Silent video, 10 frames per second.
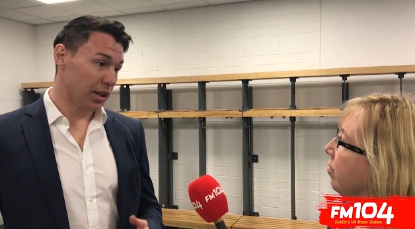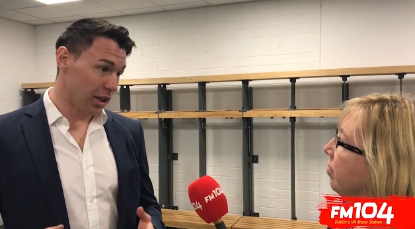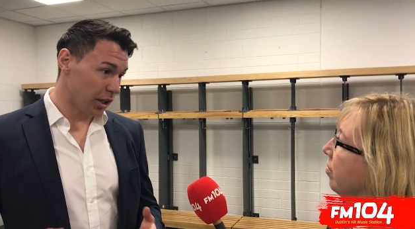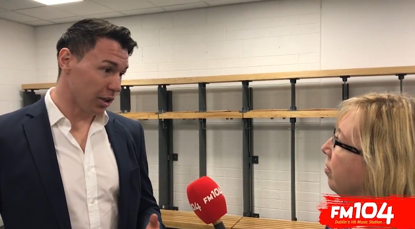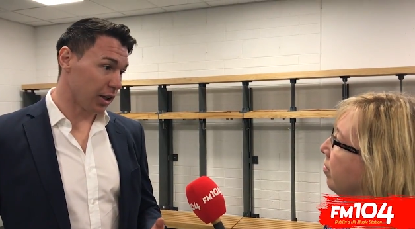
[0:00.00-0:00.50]
Speaker 1: a
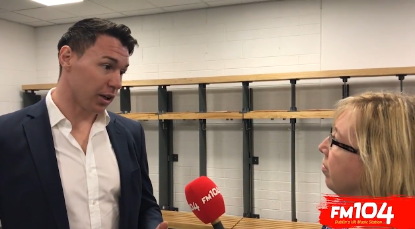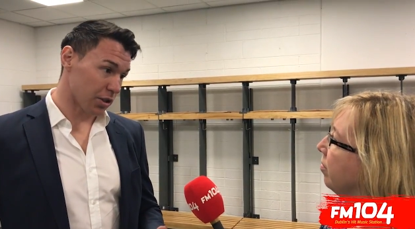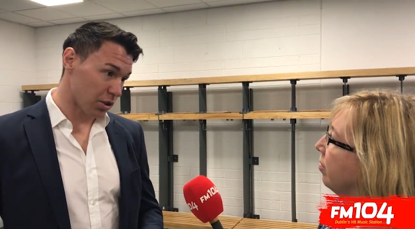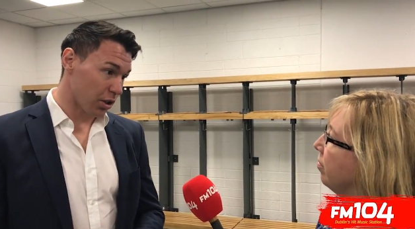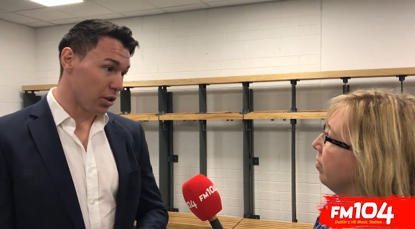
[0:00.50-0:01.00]
leader there
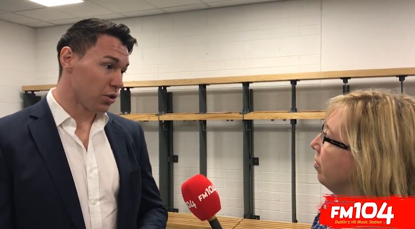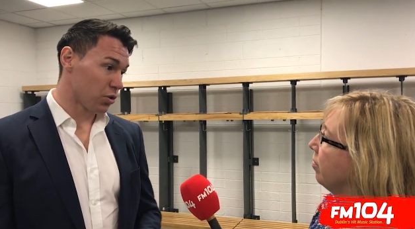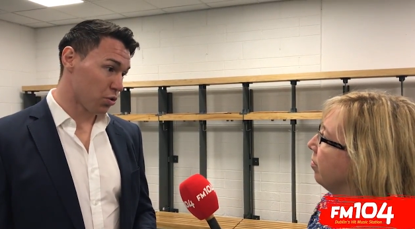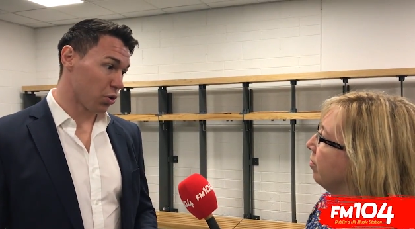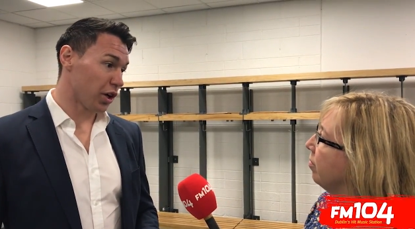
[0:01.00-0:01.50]
that's going to
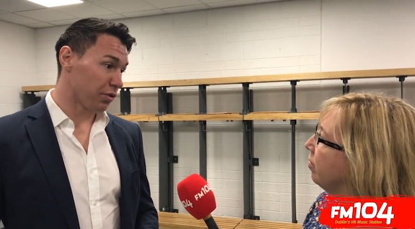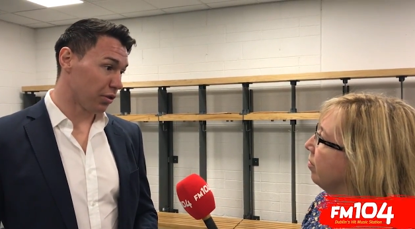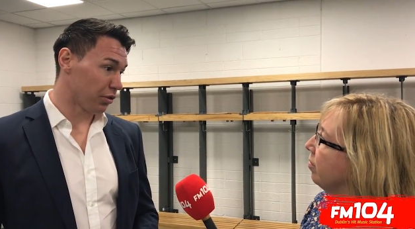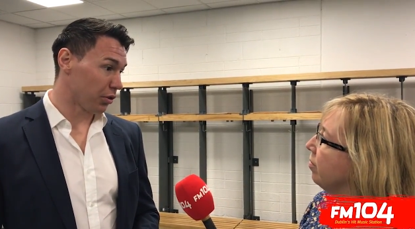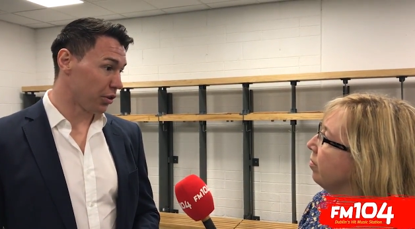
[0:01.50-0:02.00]
drive
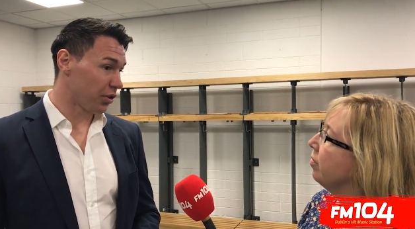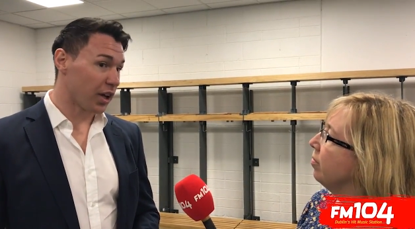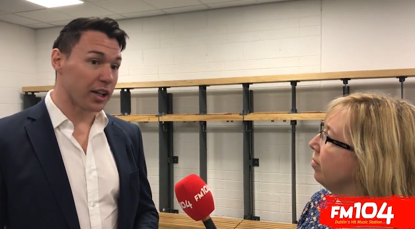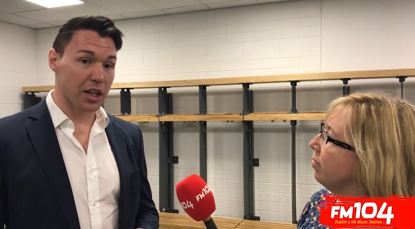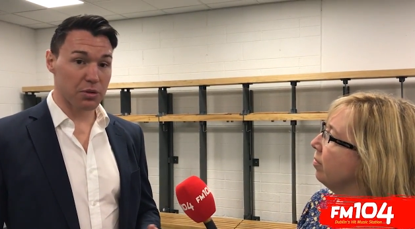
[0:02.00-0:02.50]
from the front,
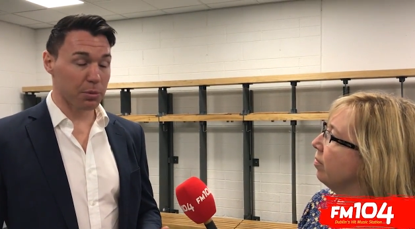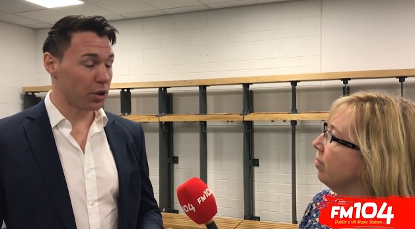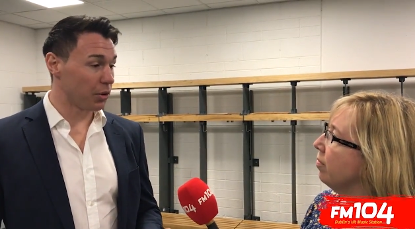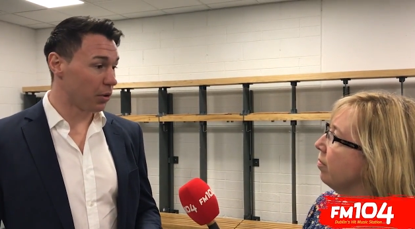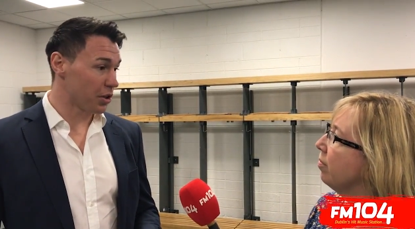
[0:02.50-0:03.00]
and that's what
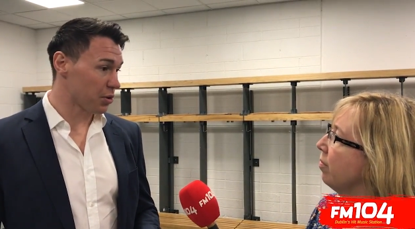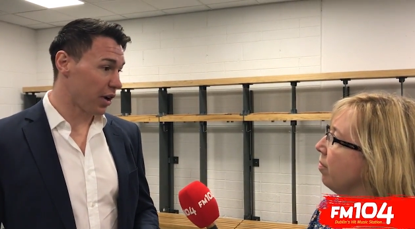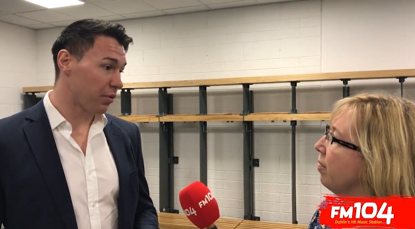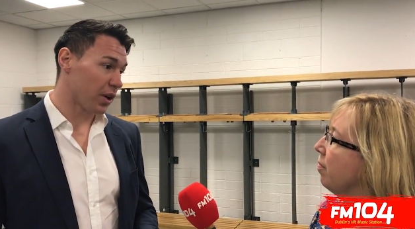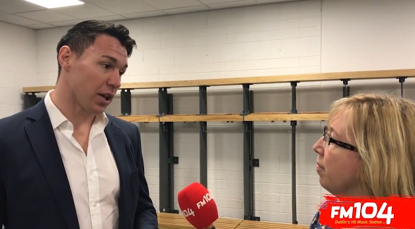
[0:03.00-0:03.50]
Brian was. So
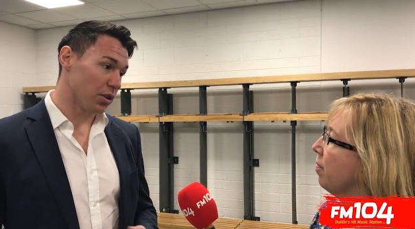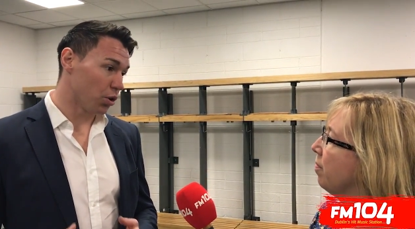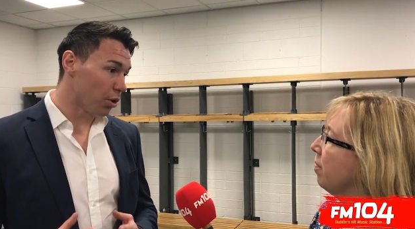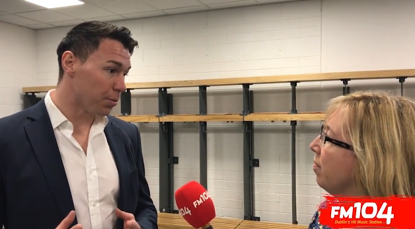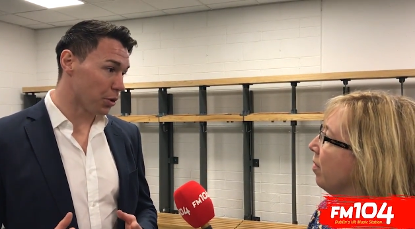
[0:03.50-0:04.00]
everyone had
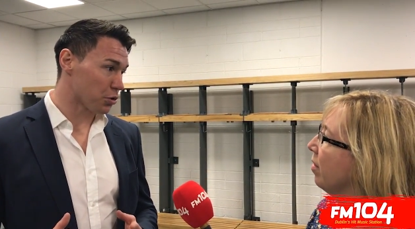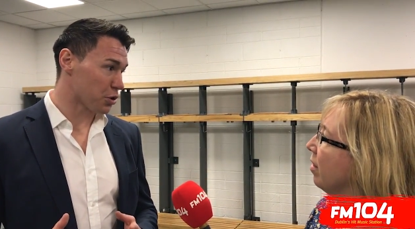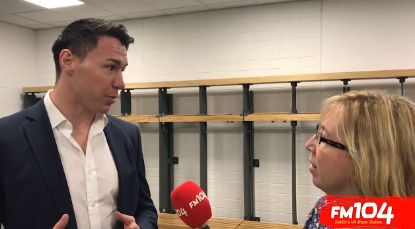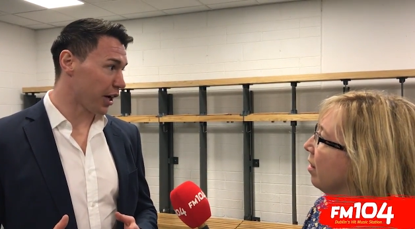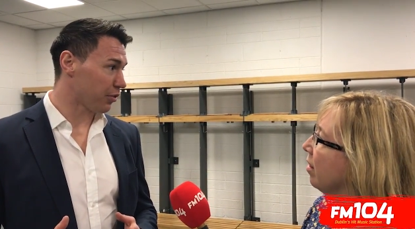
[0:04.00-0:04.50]
the utmost
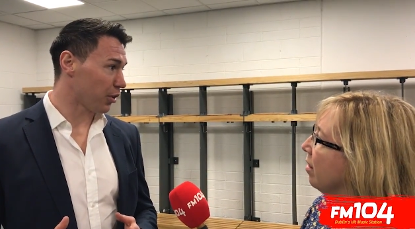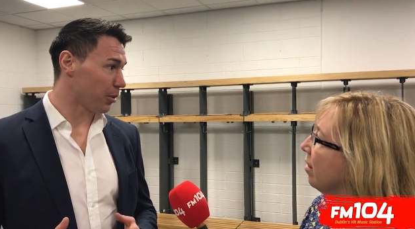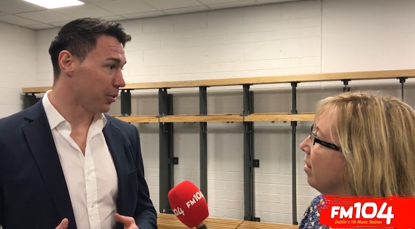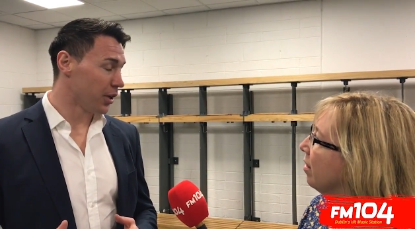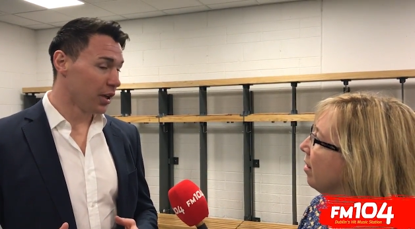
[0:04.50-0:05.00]
respect for
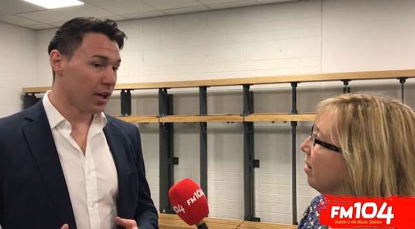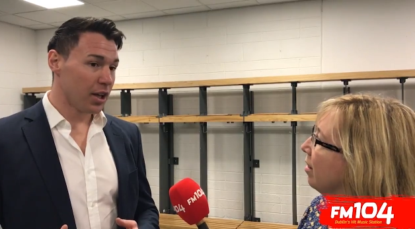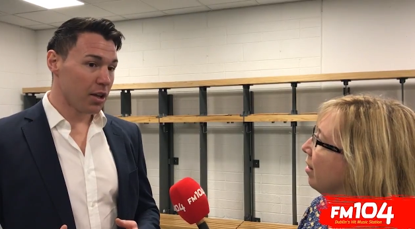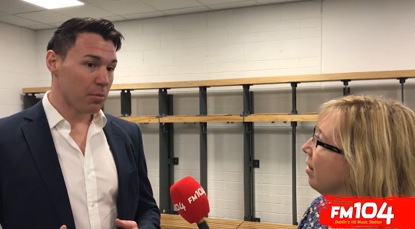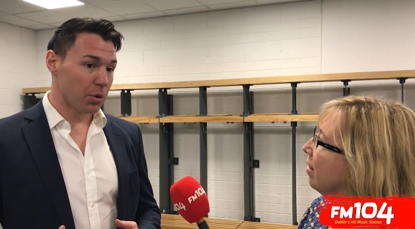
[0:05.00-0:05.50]
him,
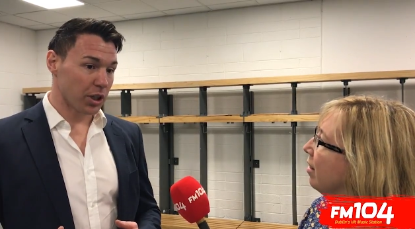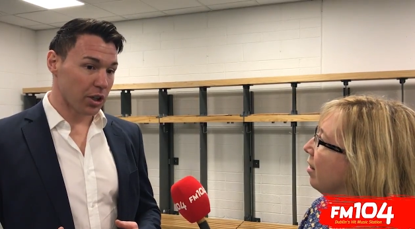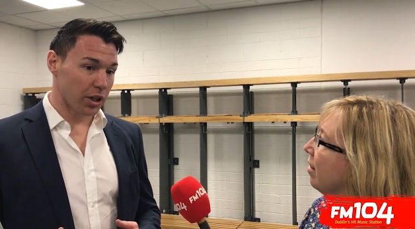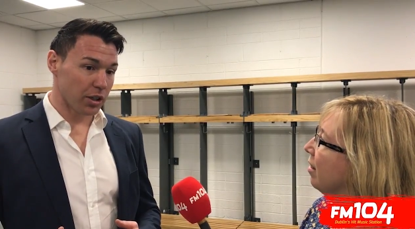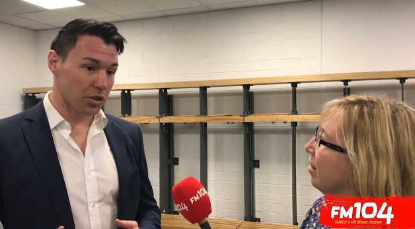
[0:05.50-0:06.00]
but he
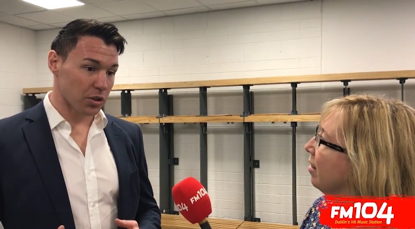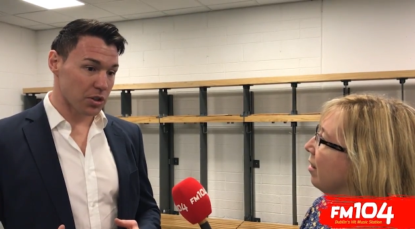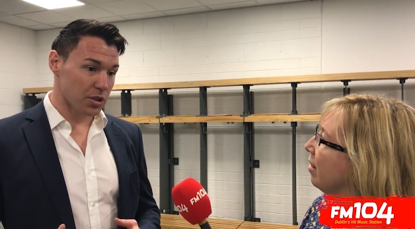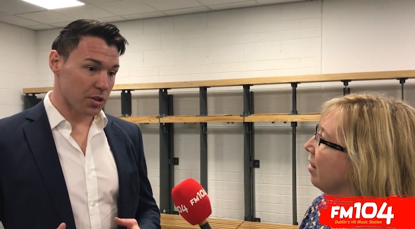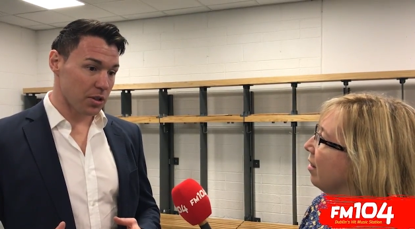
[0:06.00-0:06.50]
kind of
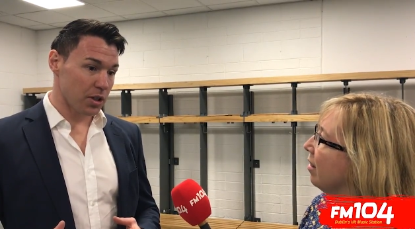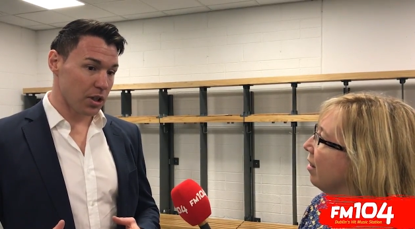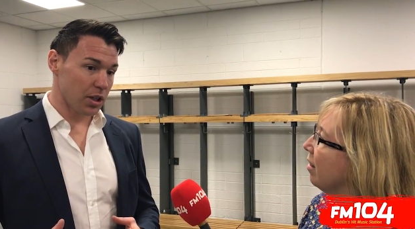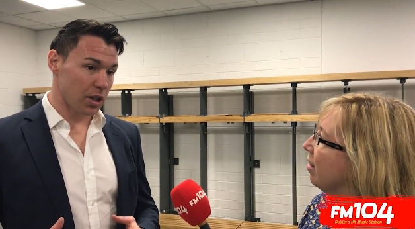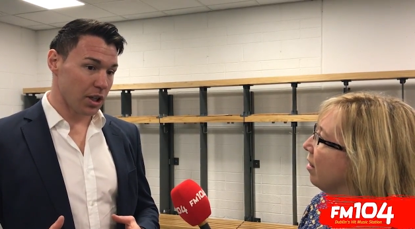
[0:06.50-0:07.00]
just,
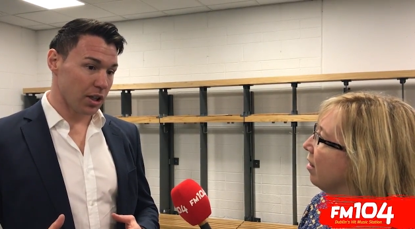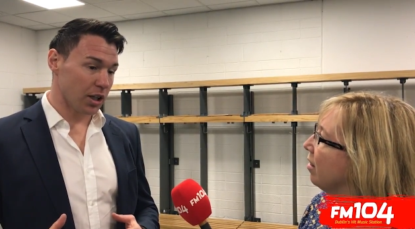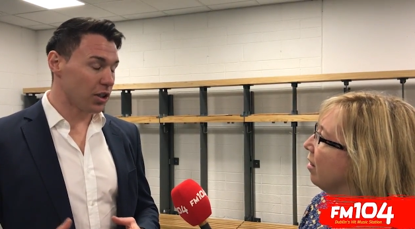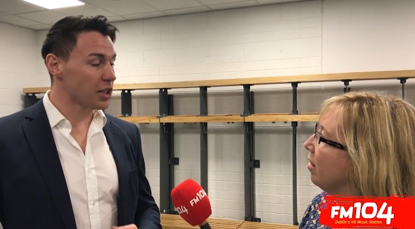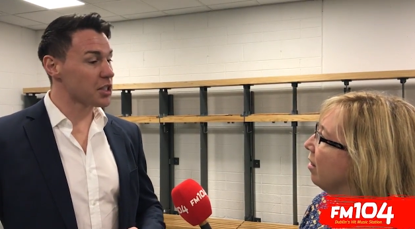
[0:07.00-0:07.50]
he,
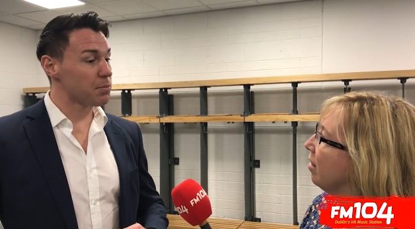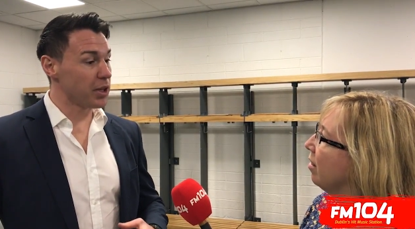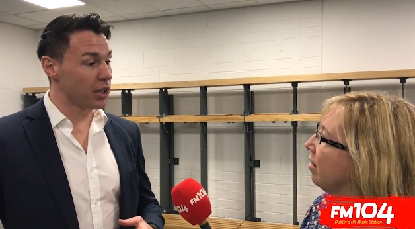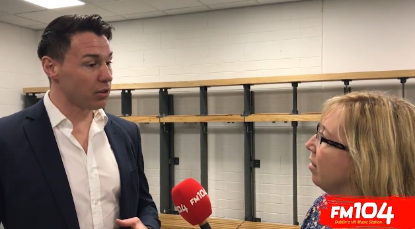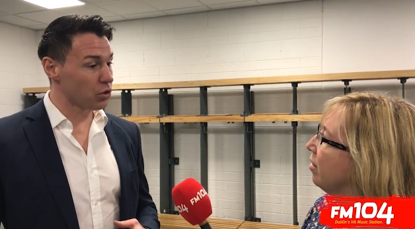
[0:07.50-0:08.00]
he didn't
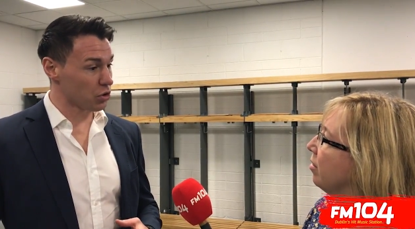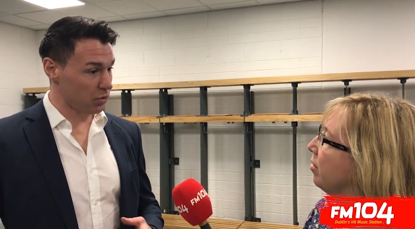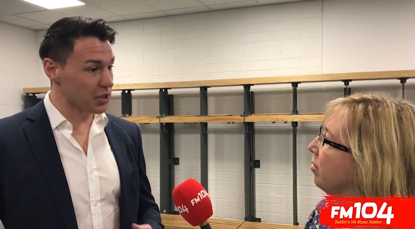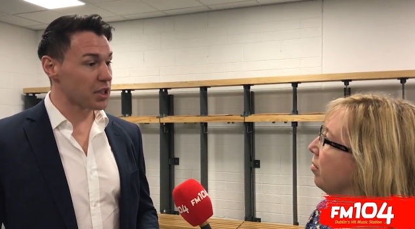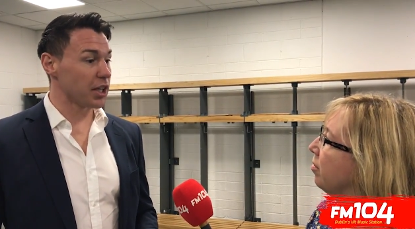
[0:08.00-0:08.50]
speak
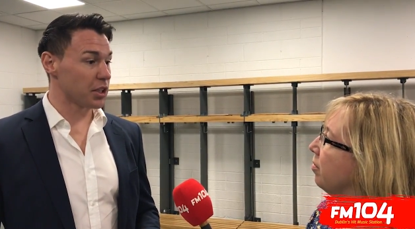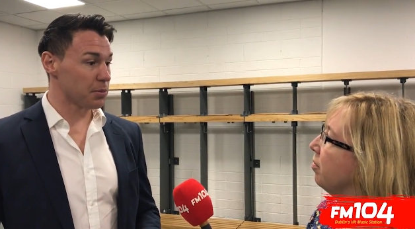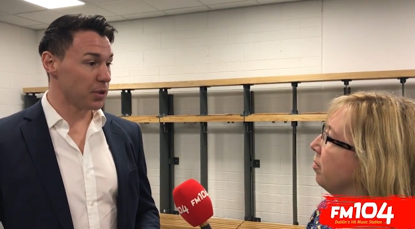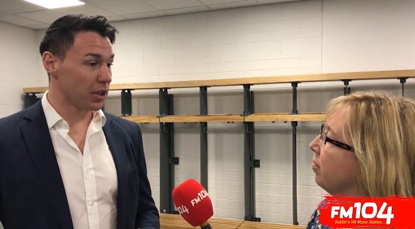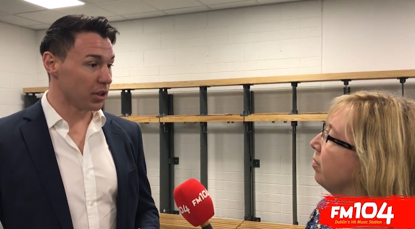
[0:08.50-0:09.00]
just for the sake of
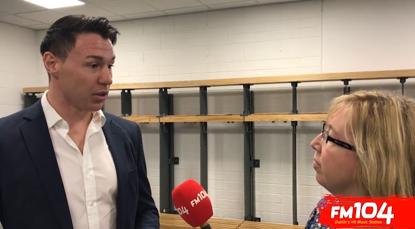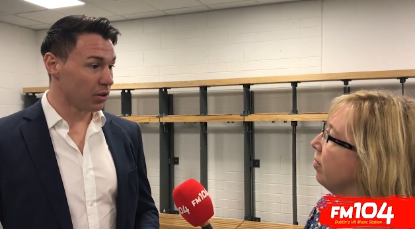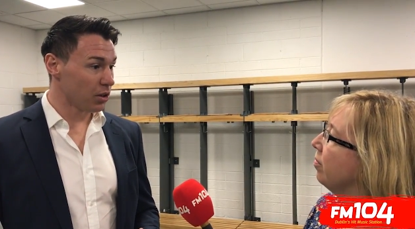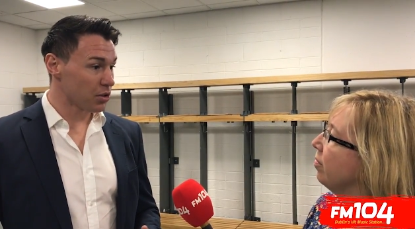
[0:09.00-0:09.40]
speaking.